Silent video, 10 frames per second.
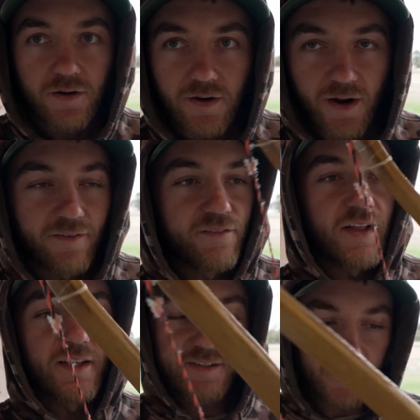Alright,
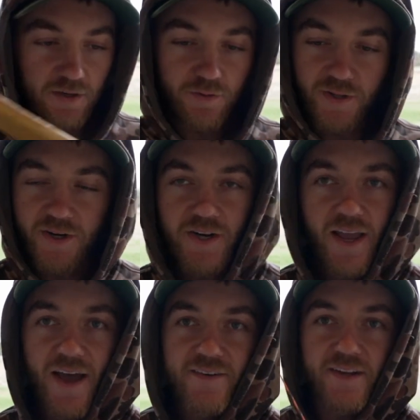fellas. Well, there you
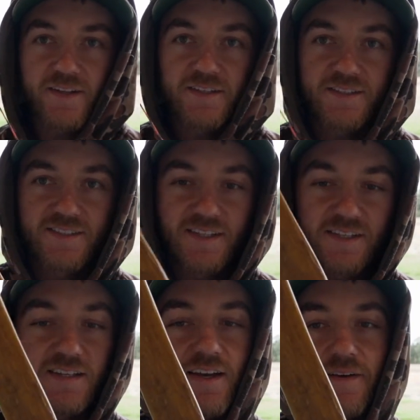have it. This is
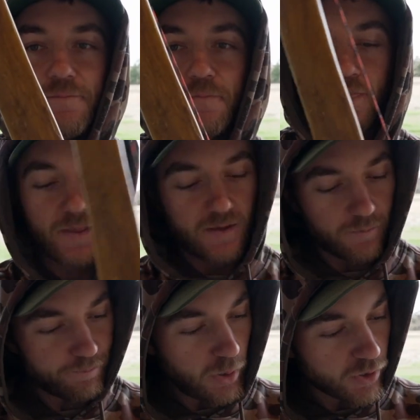the
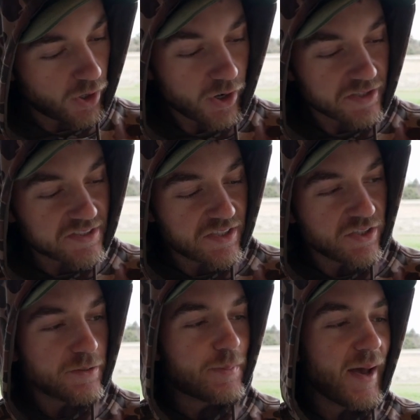bow dart
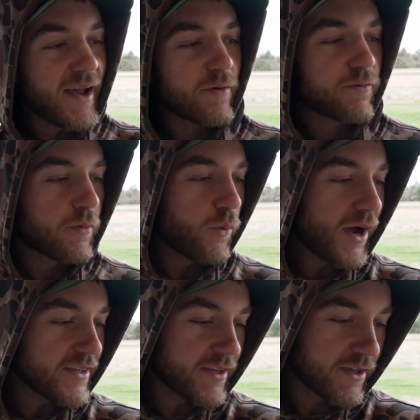sinew back from a
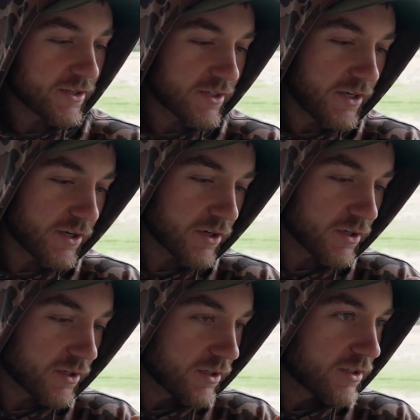white-tailed
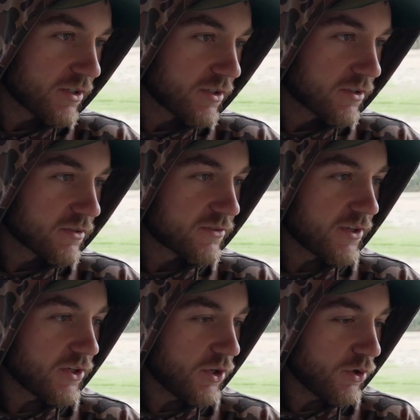deer
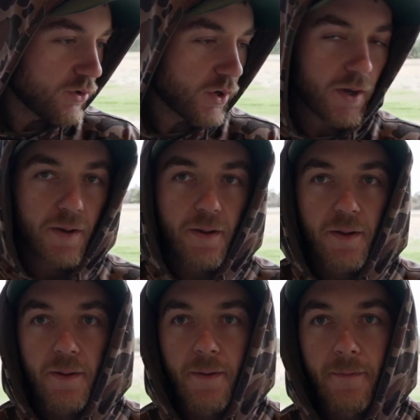sinew
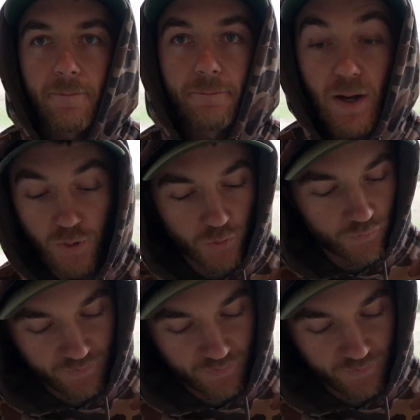bow.